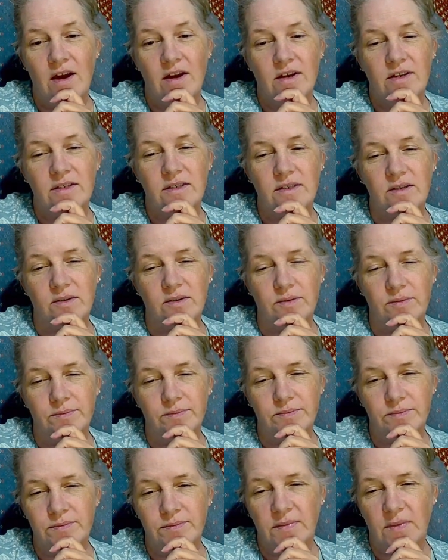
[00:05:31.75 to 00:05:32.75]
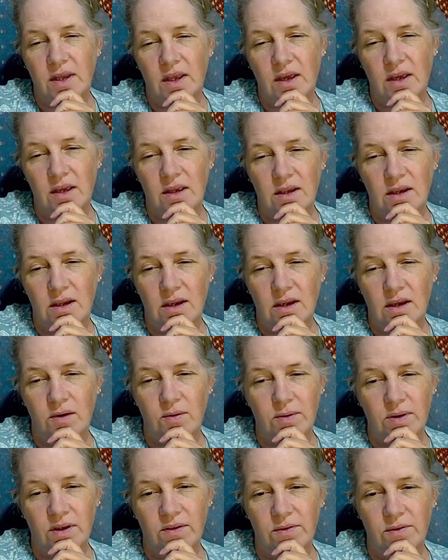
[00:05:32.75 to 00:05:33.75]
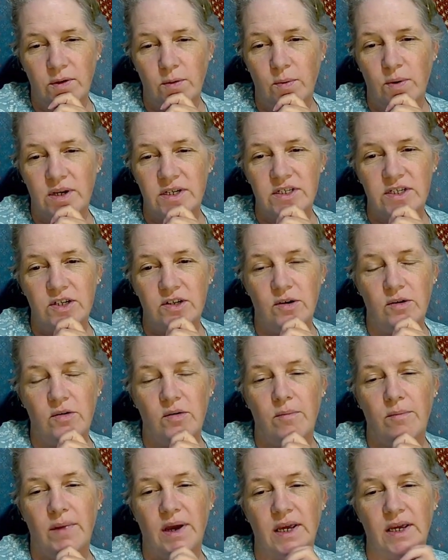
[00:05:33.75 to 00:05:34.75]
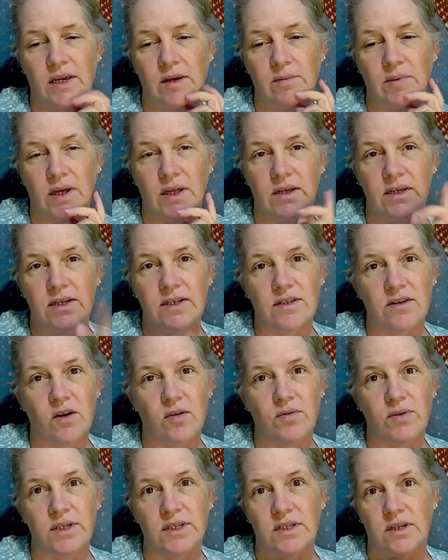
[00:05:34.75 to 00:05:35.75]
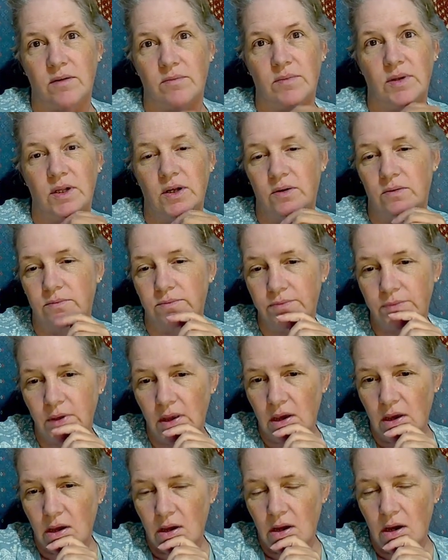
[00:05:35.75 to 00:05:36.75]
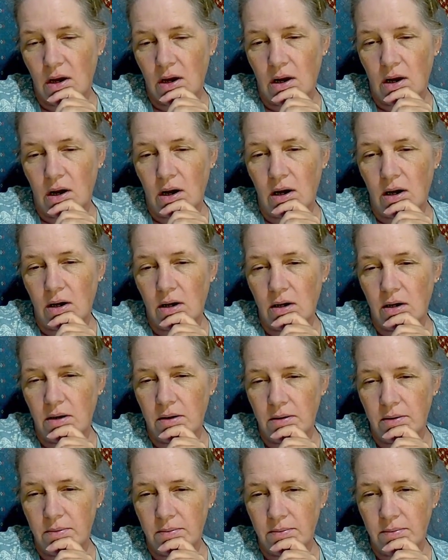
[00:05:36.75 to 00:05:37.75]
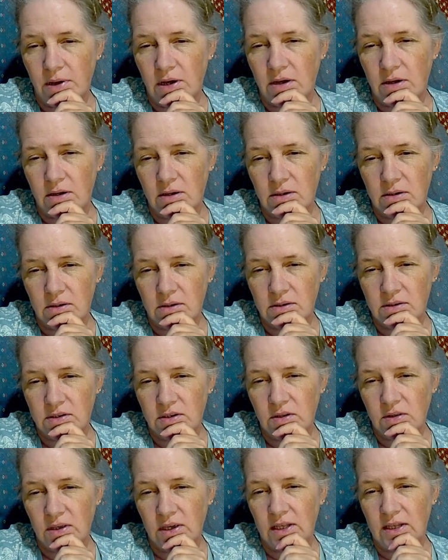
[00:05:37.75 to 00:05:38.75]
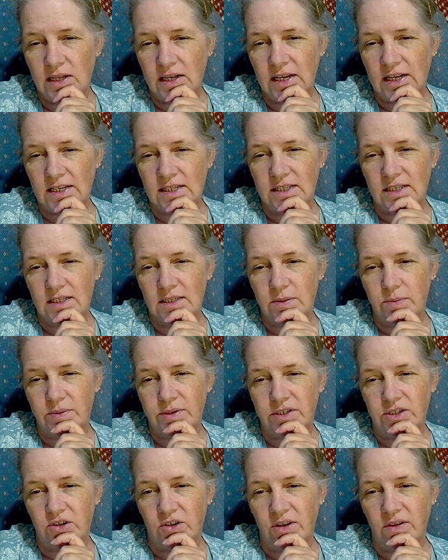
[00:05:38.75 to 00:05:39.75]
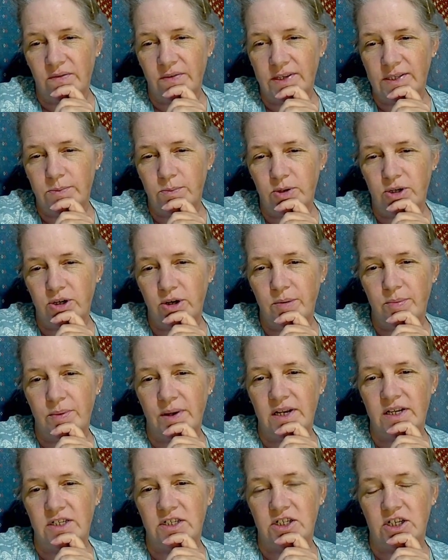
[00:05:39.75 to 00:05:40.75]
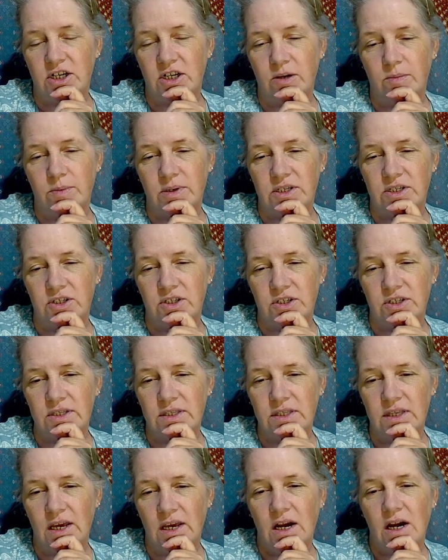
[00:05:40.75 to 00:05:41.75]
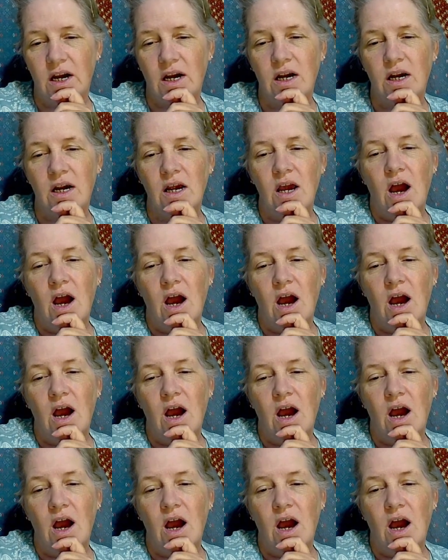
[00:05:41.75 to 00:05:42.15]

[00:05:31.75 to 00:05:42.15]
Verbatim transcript: So a, if you want to, my email is always down below. Um, so then the next thing is please join the Facebook group and share your pictures there.